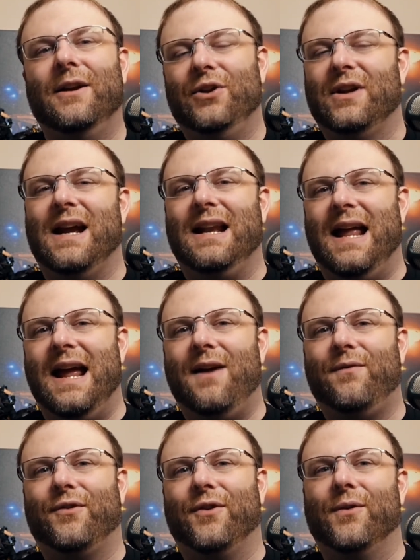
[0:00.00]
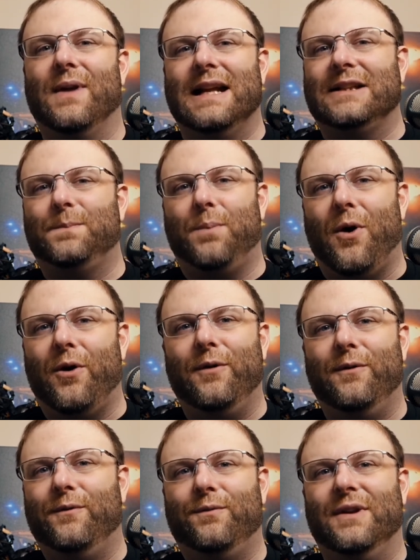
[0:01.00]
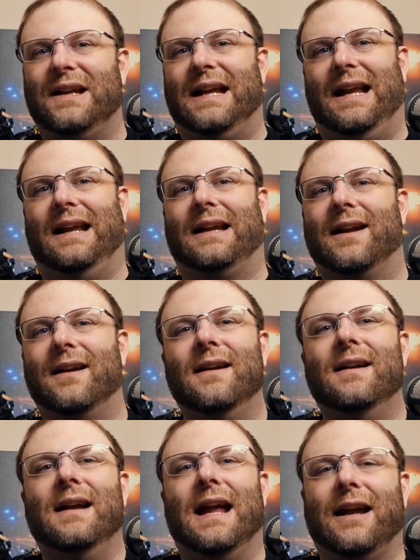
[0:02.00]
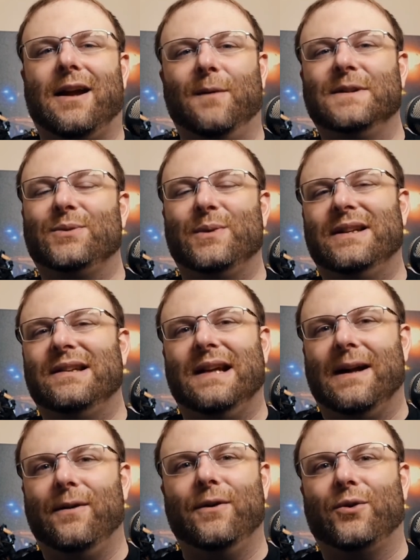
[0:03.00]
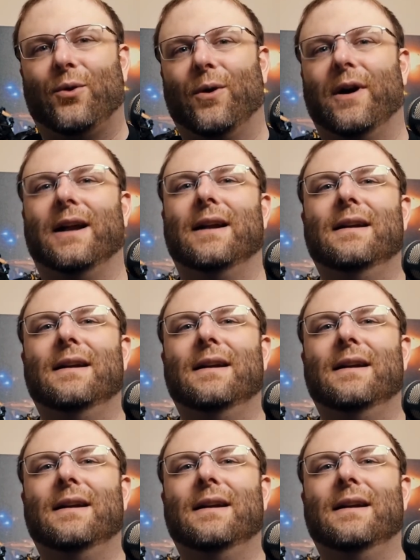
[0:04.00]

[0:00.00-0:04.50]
You kind of have to. It's part of the gig. It comes with the territory.